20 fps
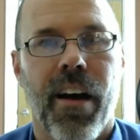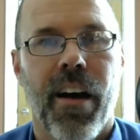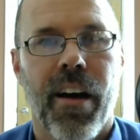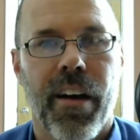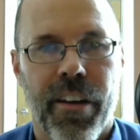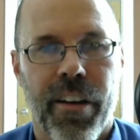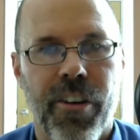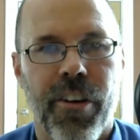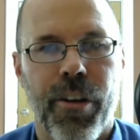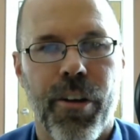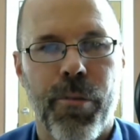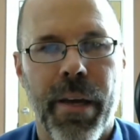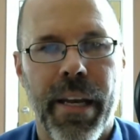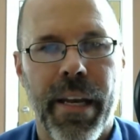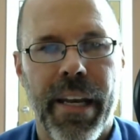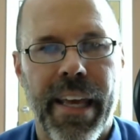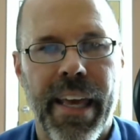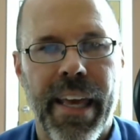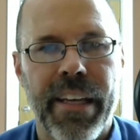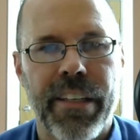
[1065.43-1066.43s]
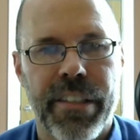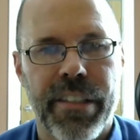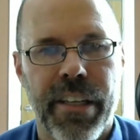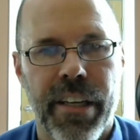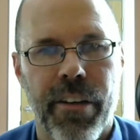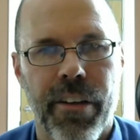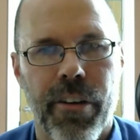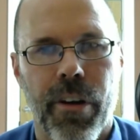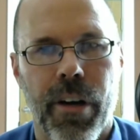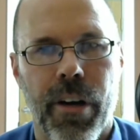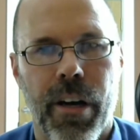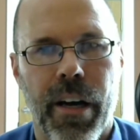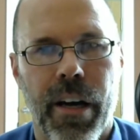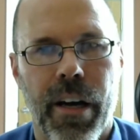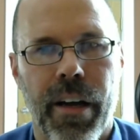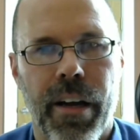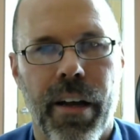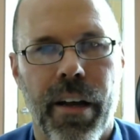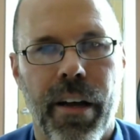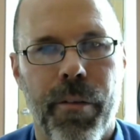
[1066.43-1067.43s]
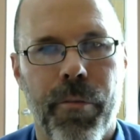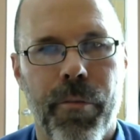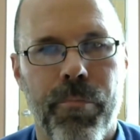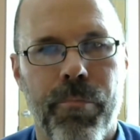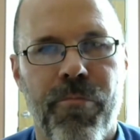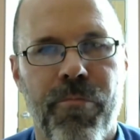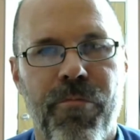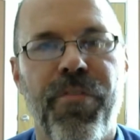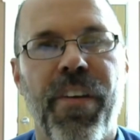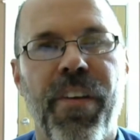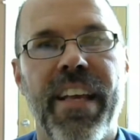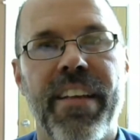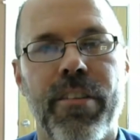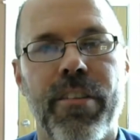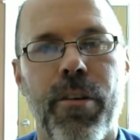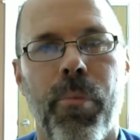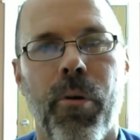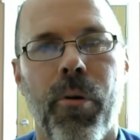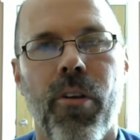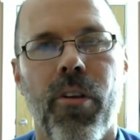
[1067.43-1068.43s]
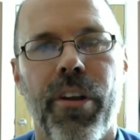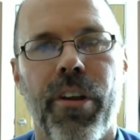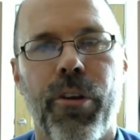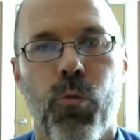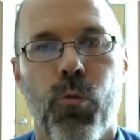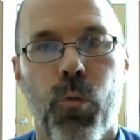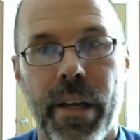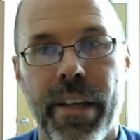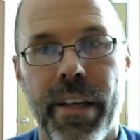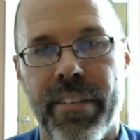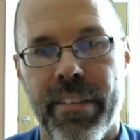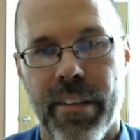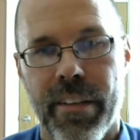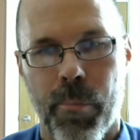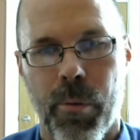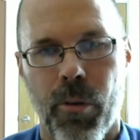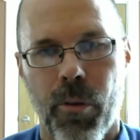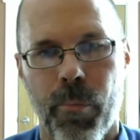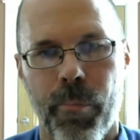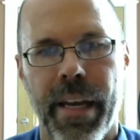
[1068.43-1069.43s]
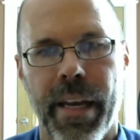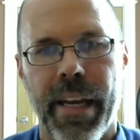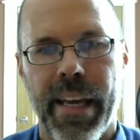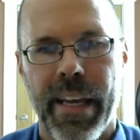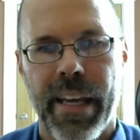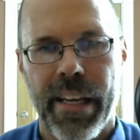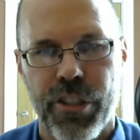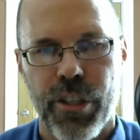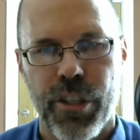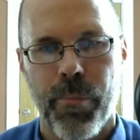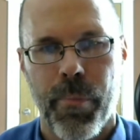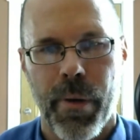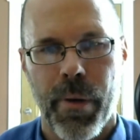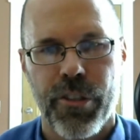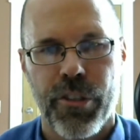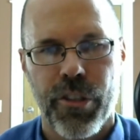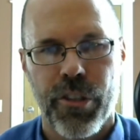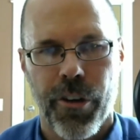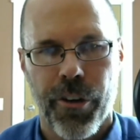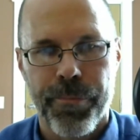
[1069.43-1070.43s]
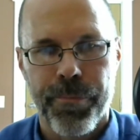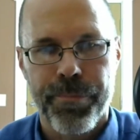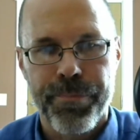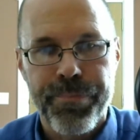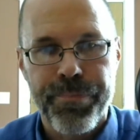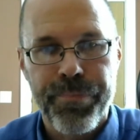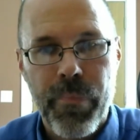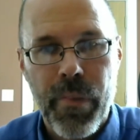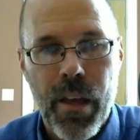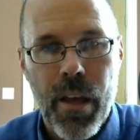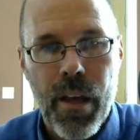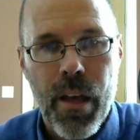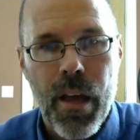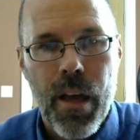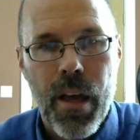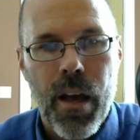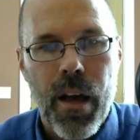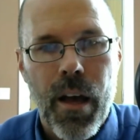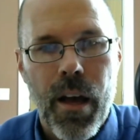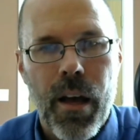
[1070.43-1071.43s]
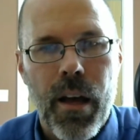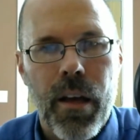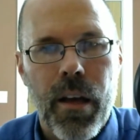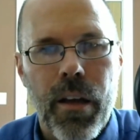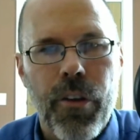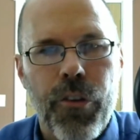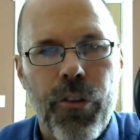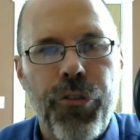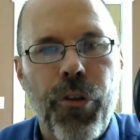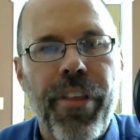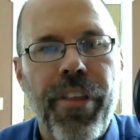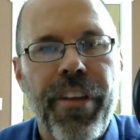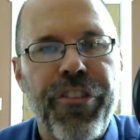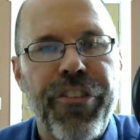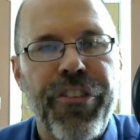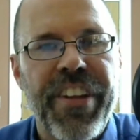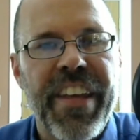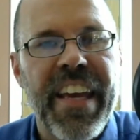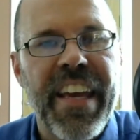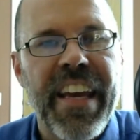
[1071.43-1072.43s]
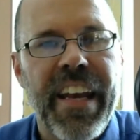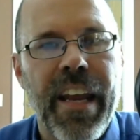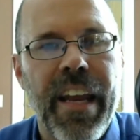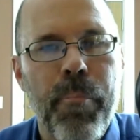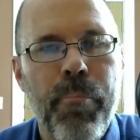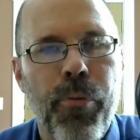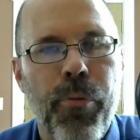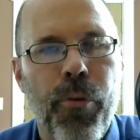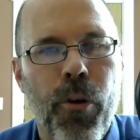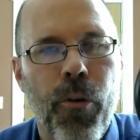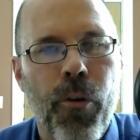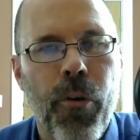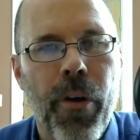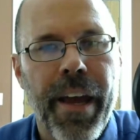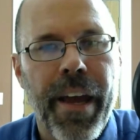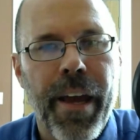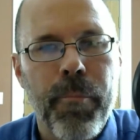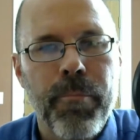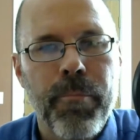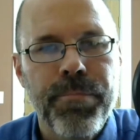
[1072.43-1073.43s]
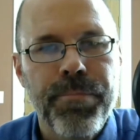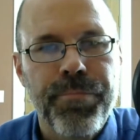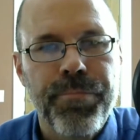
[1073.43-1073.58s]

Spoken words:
good mitigation or a feasible and reasonable mitigation measure. So this TNM program,